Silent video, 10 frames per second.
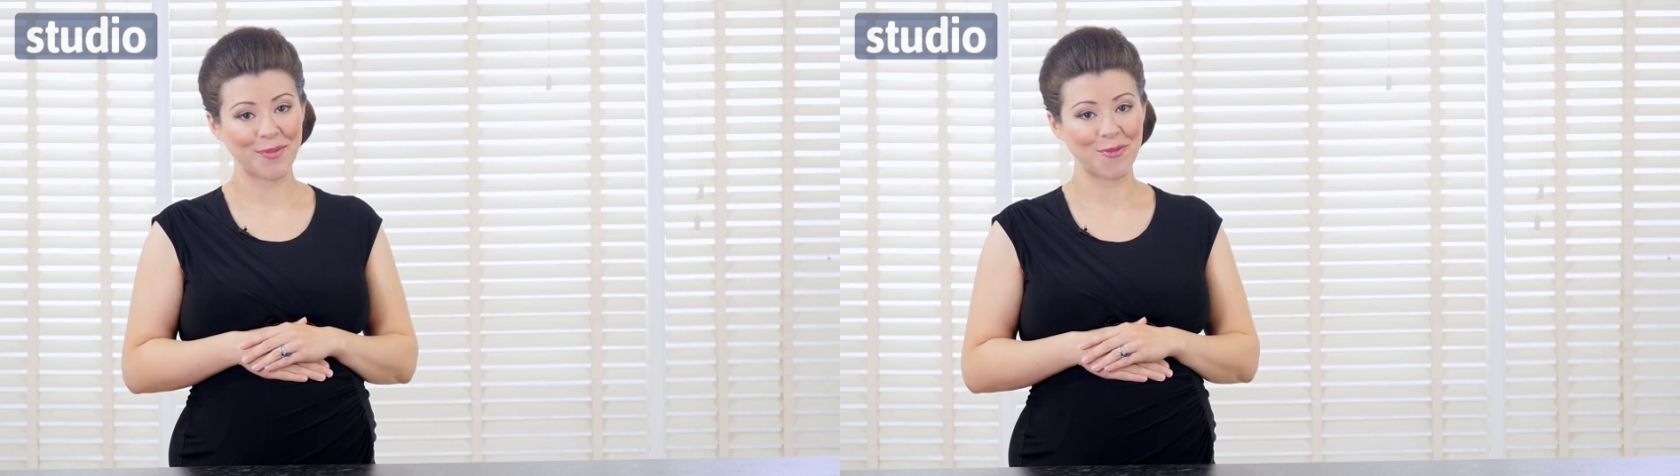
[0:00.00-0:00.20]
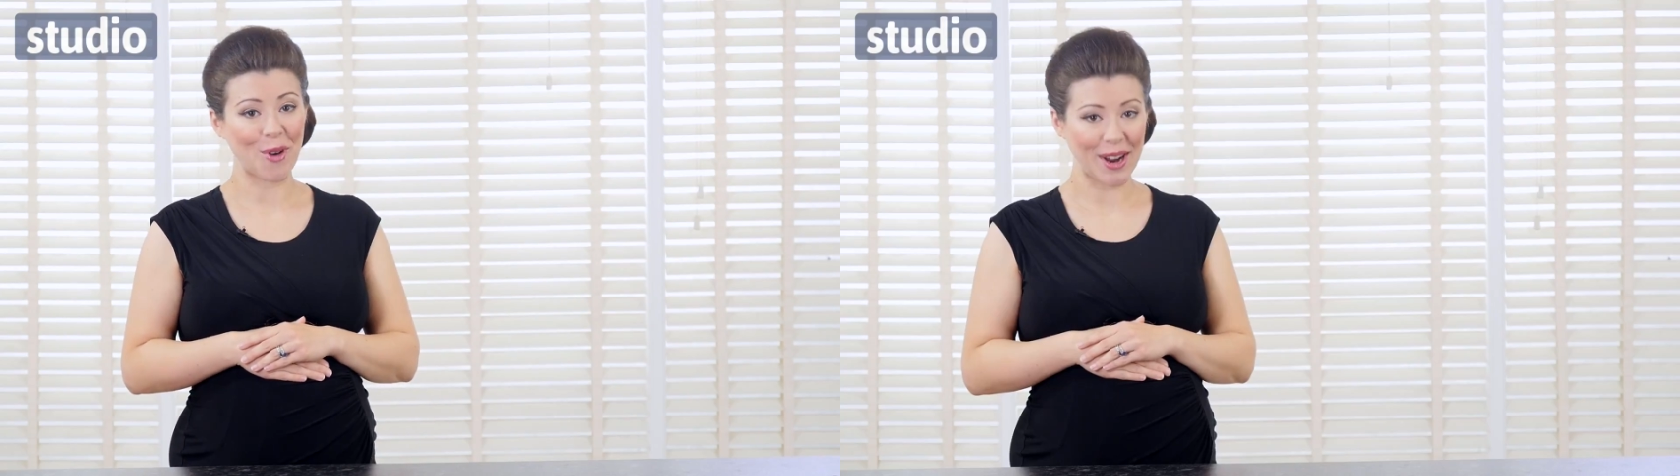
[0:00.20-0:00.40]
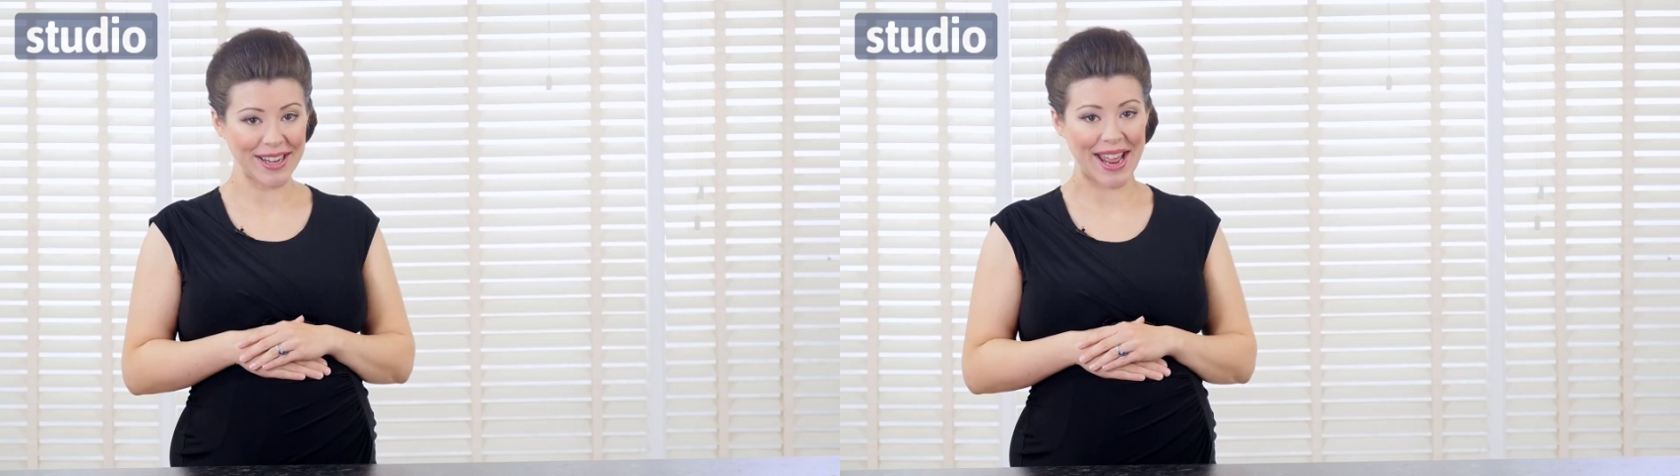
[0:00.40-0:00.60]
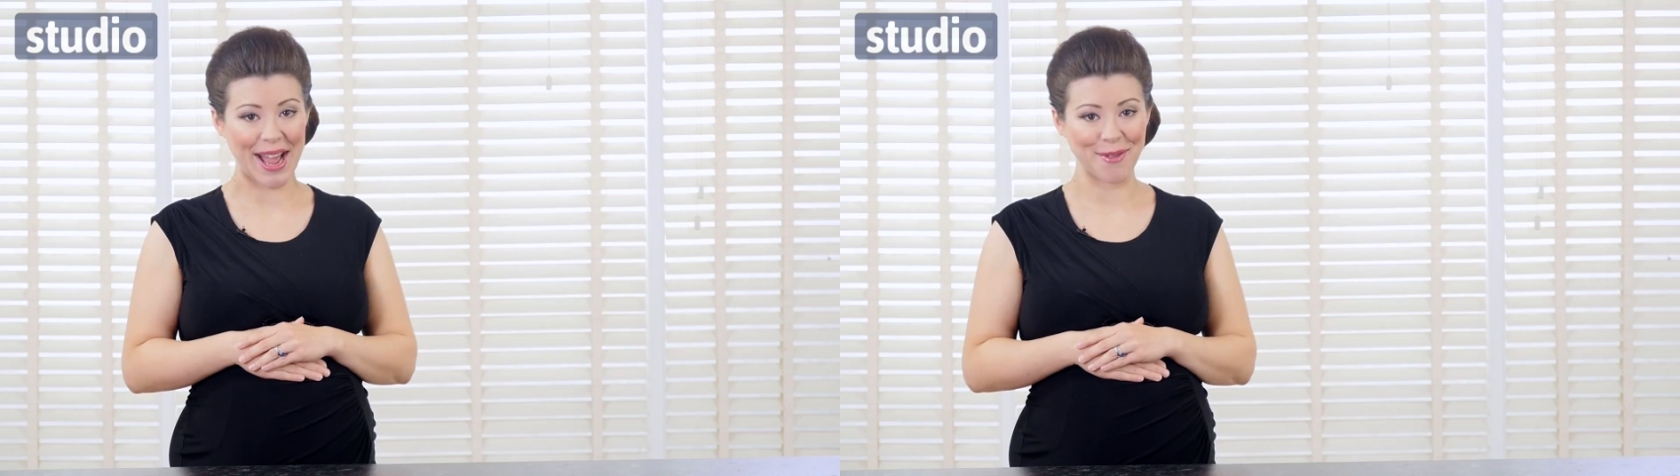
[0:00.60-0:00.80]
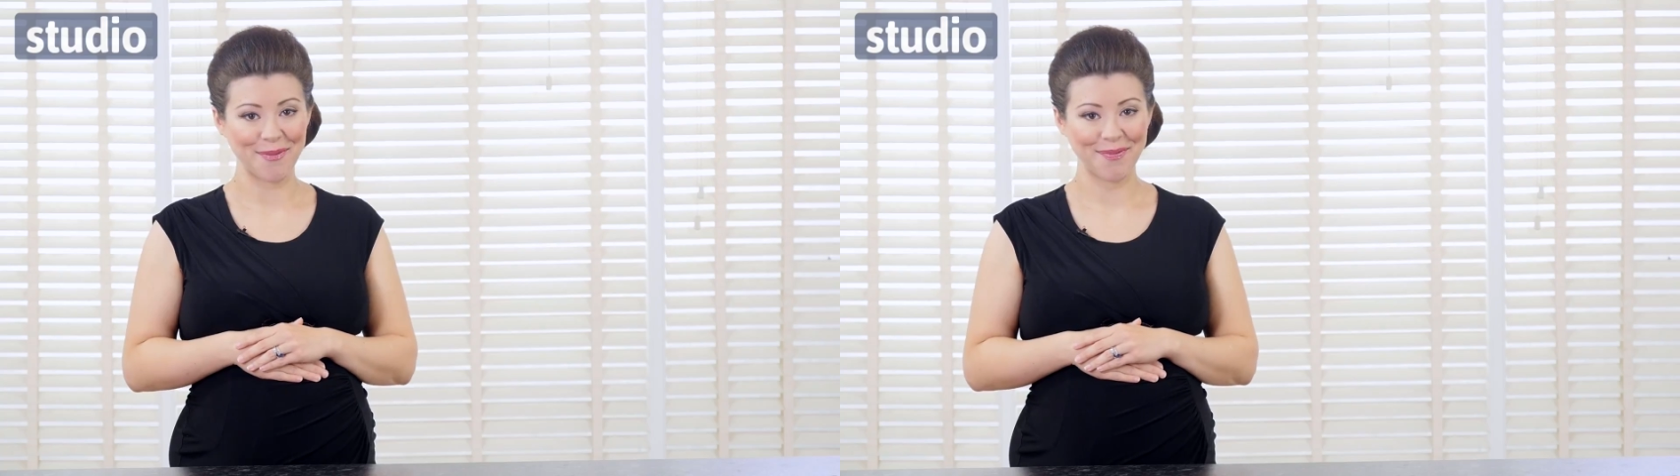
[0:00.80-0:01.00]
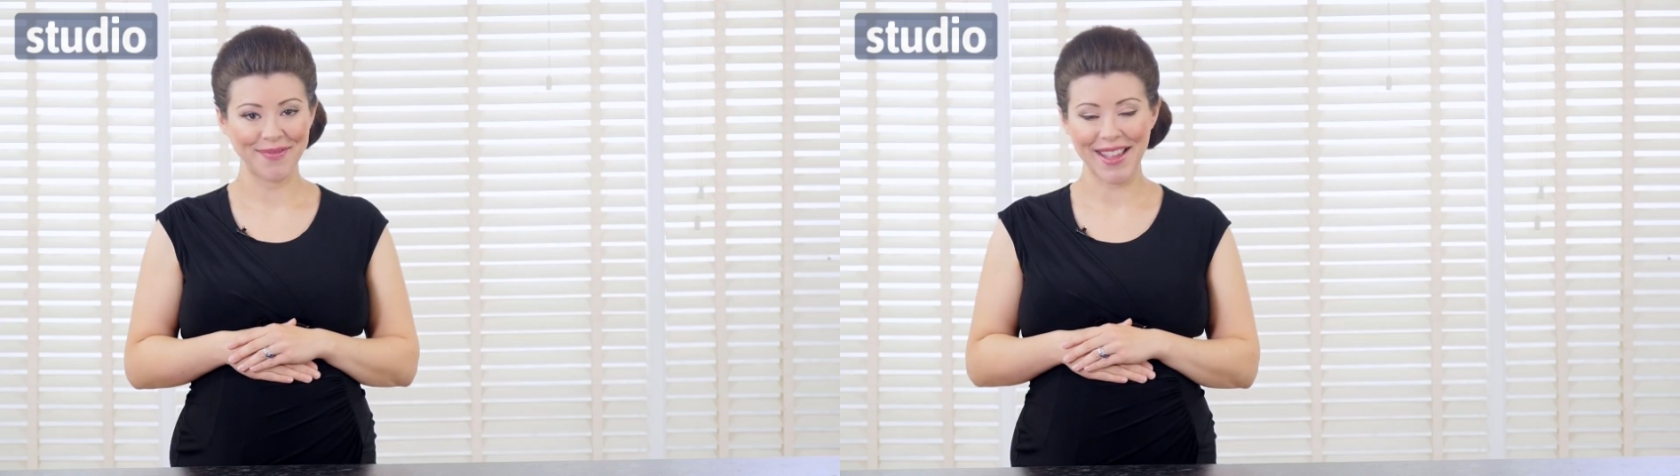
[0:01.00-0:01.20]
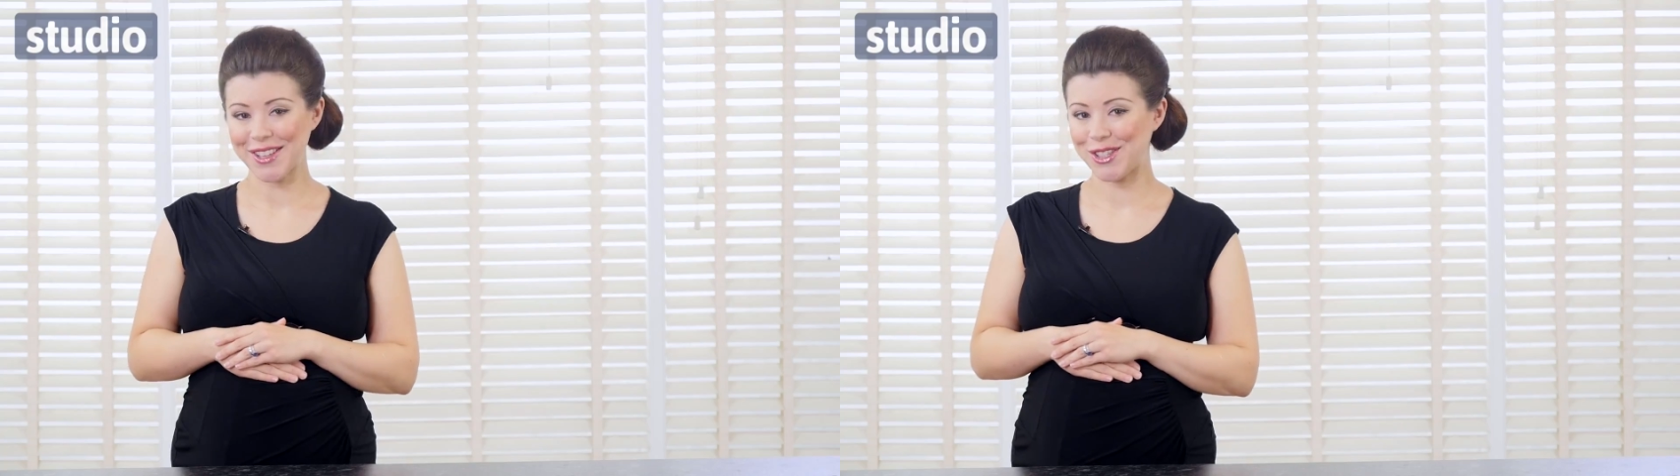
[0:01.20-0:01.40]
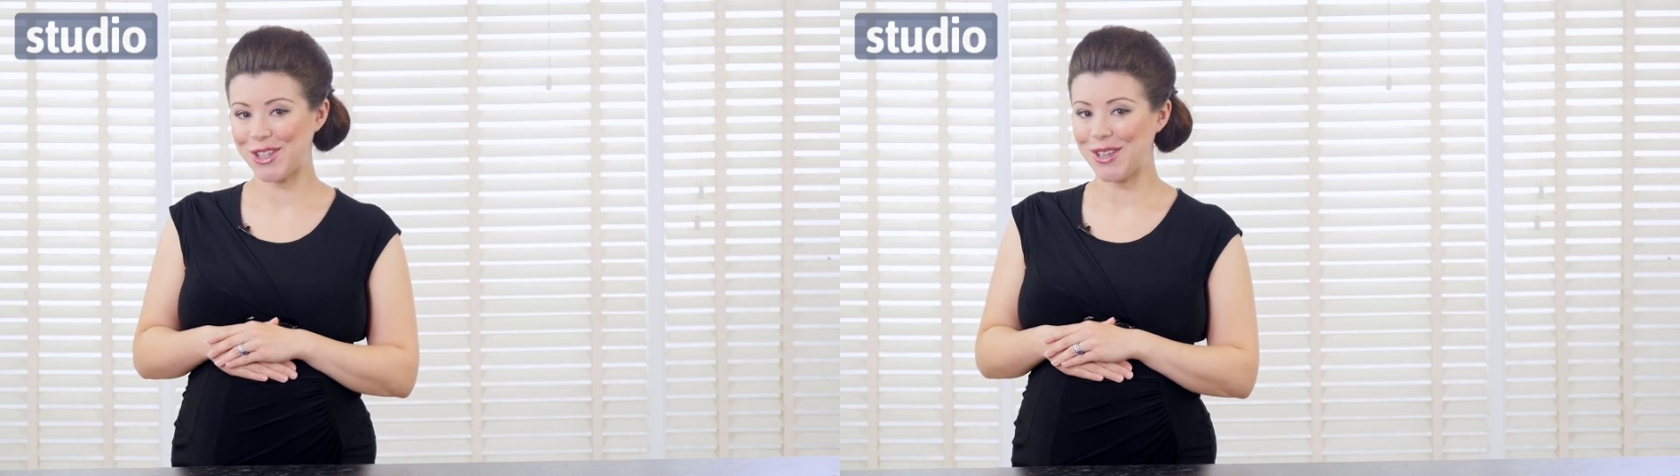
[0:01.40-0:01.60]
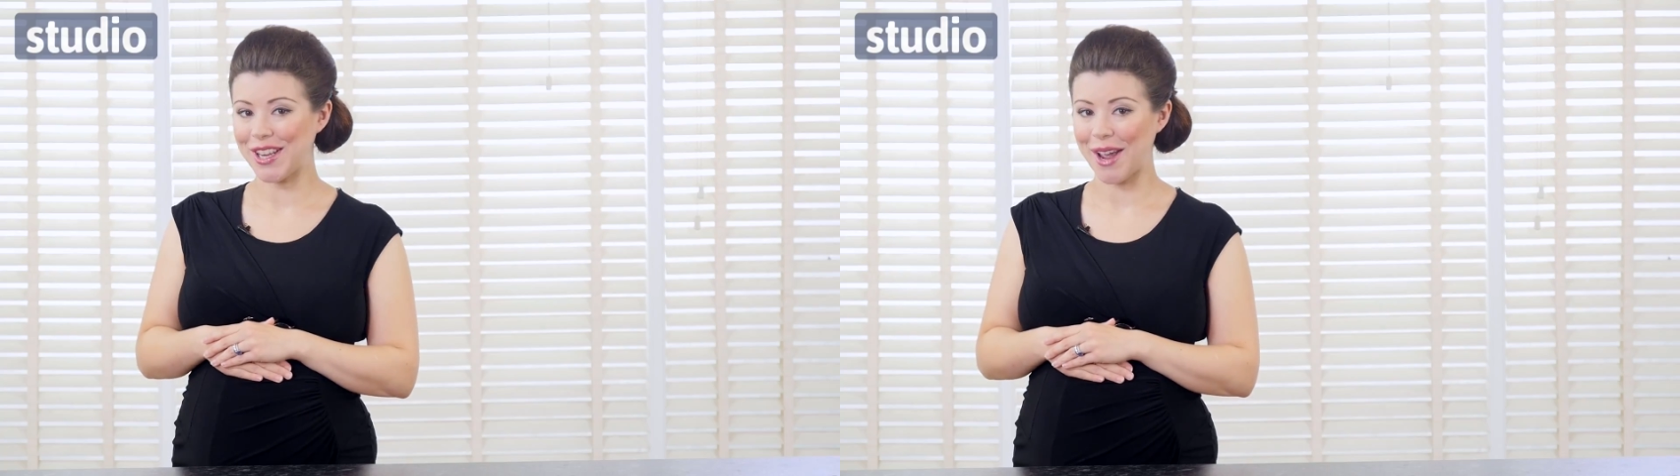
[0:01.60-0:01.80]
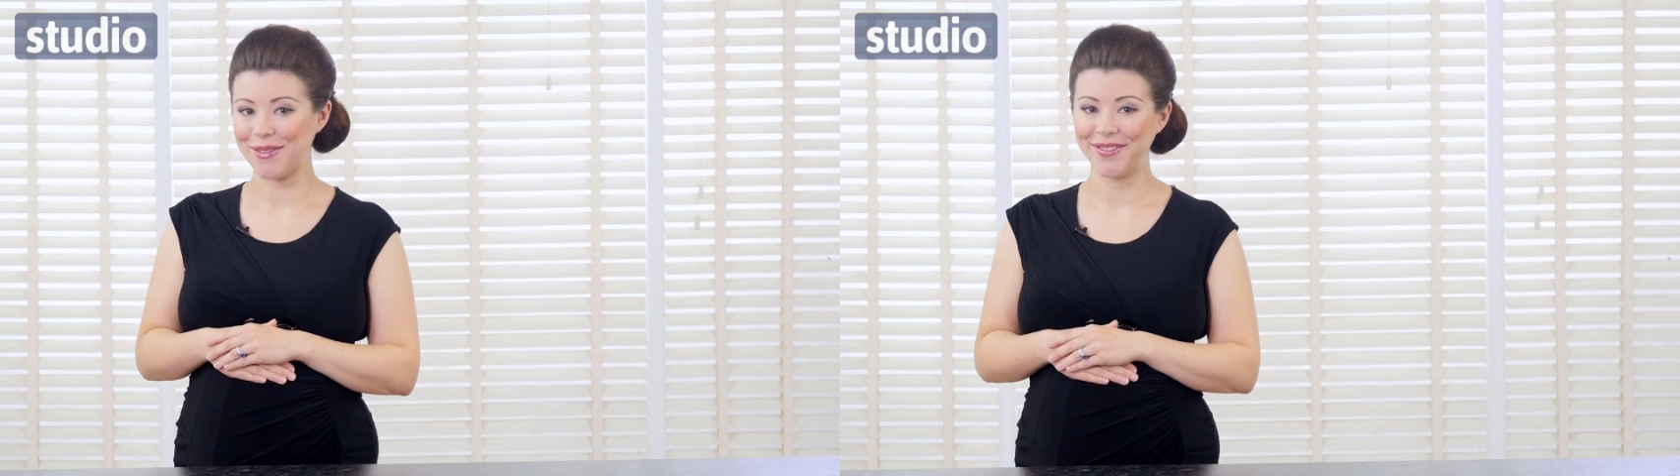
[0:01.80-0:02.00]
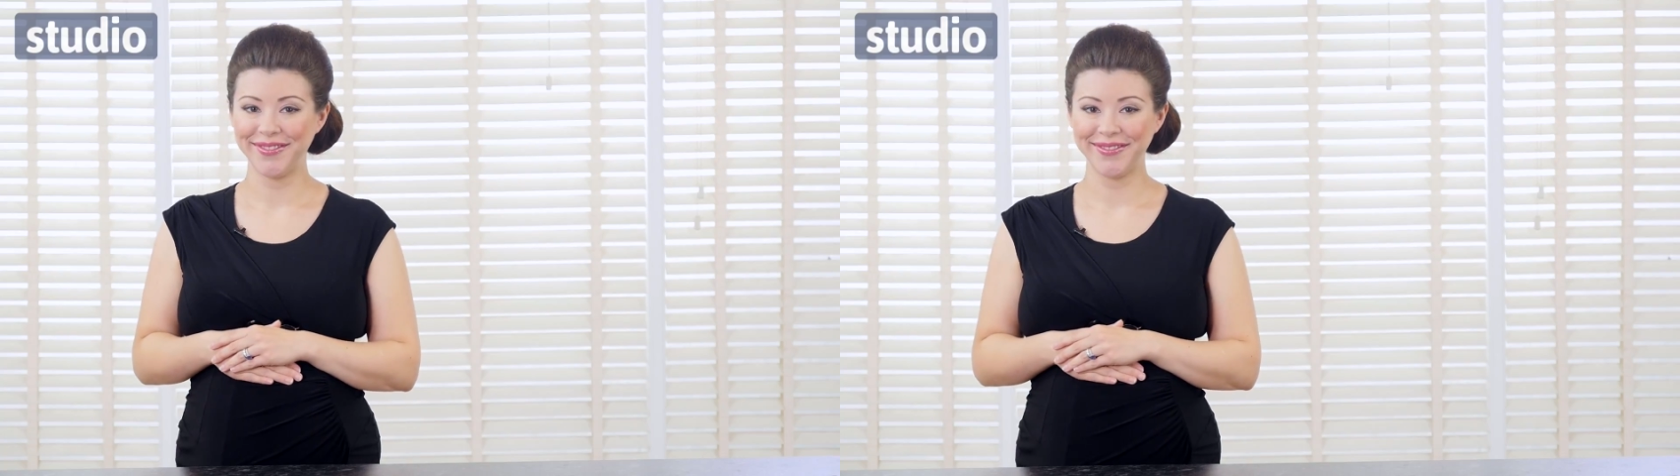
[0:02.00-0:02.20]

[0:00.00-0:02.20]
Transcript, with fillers: right now, at Studio.